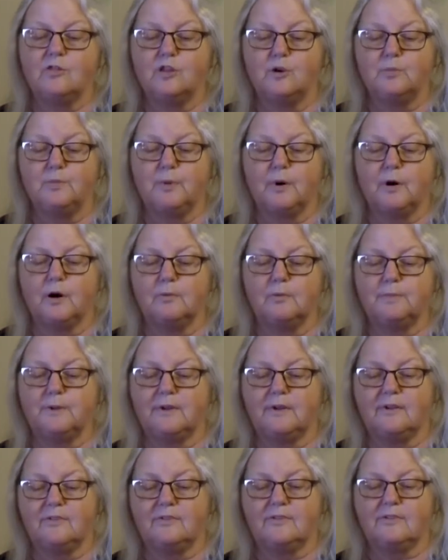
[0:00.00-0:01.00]
The
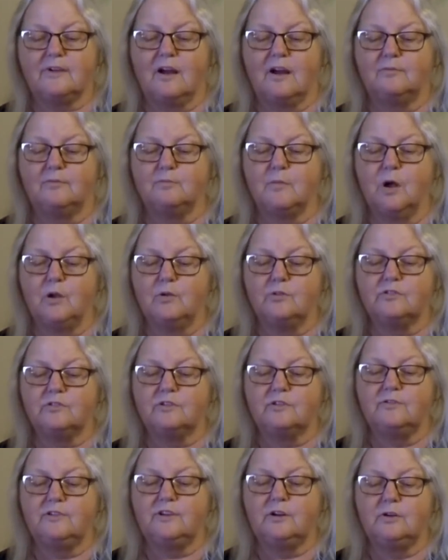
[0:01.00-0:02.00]
purpose of most
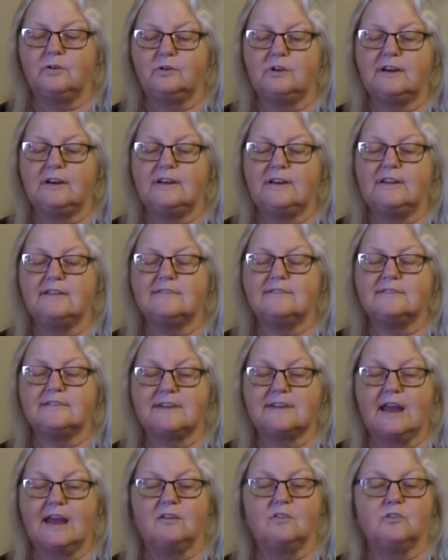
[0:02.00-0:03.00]
of Unity's
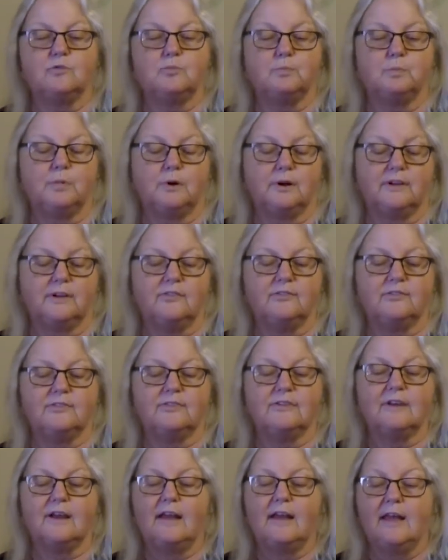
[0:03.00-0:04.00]
textbooks